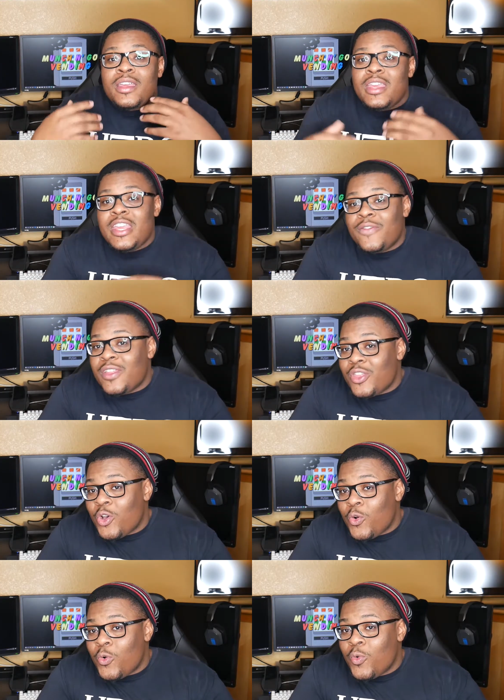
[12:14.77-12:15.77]
even
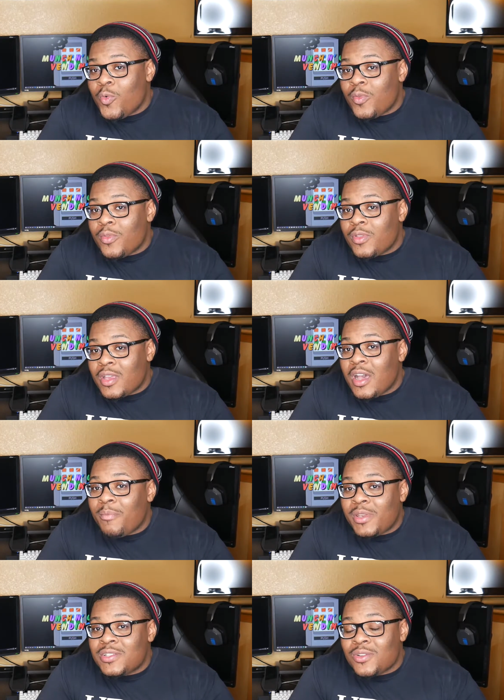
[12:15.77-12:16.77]
though the
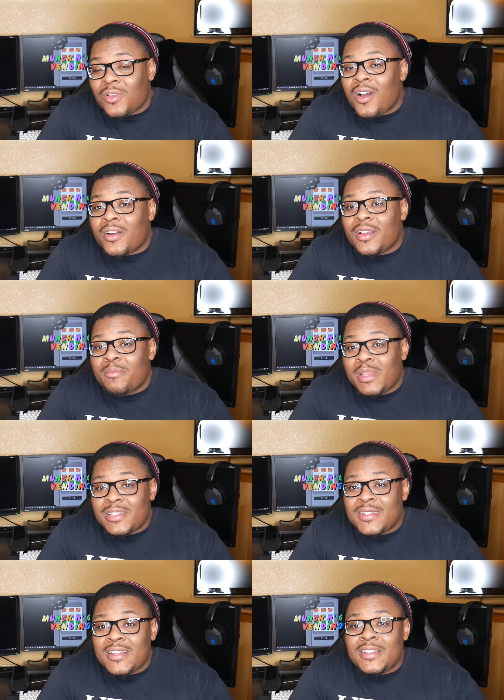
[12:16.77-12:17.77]
company is no longer in
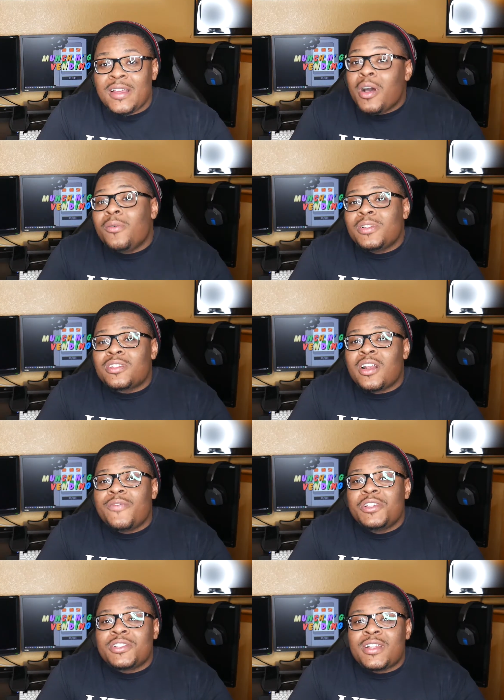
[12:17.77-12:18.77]
business. But we started
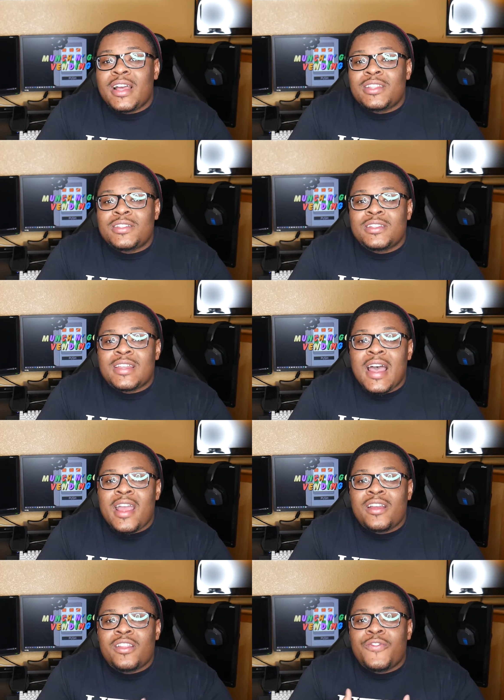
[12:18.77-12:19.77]
Vigilante
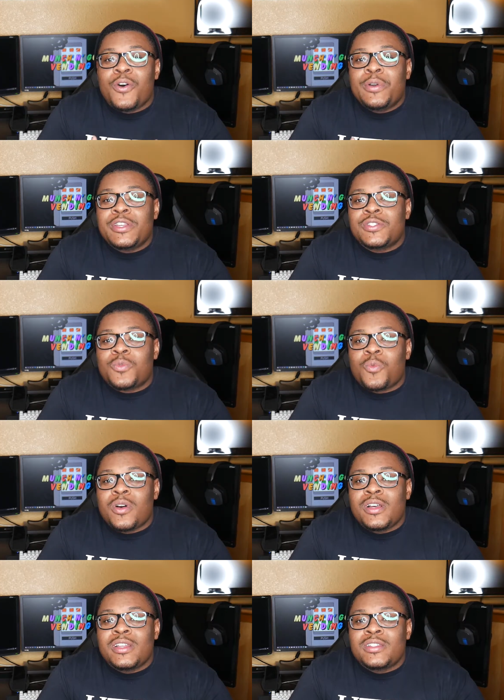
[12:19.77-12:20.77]
Attire, and the focus
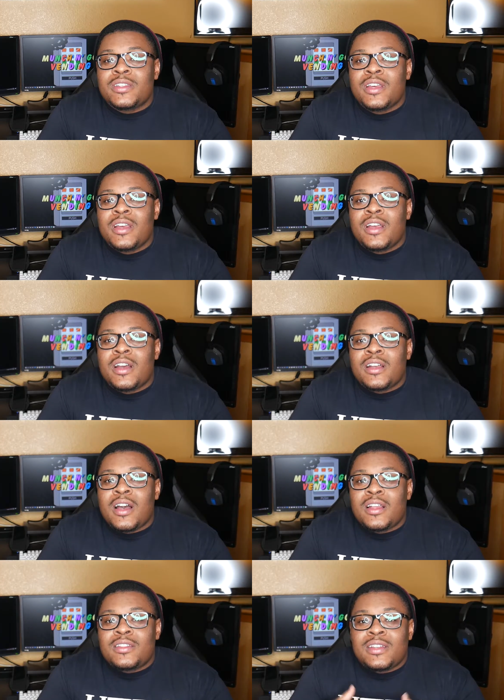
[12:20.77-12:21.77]
was
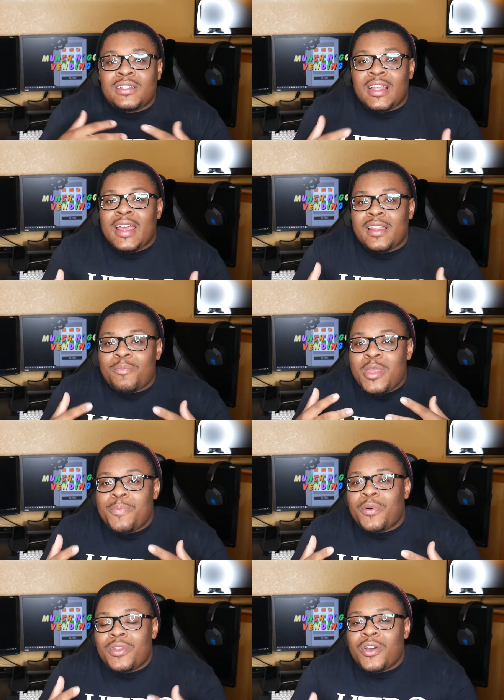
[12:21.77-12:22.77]
to let
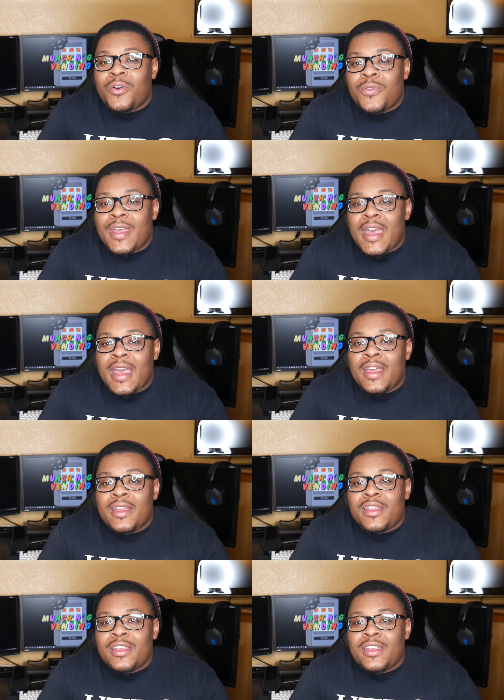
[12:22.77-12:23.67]
people know that